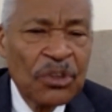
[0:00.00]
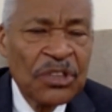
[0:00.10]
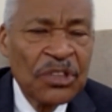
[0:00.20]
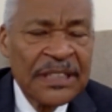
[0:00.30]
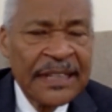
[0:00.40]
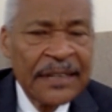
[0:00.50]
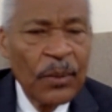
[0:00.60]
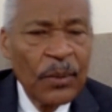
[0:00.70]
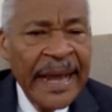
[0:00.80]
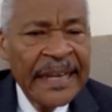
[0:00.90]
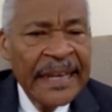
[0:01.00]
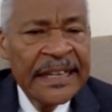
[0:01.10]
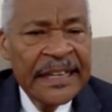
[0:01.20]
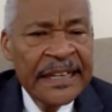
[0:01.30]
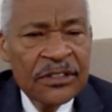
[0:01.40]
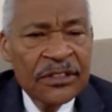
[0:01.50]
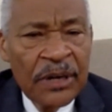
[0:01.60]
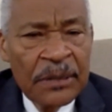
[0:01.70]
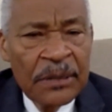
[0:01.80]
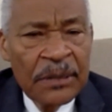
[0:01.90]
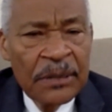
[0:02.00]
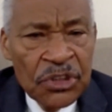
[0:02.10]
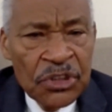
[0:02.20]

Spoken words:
And the way he heals our emotions,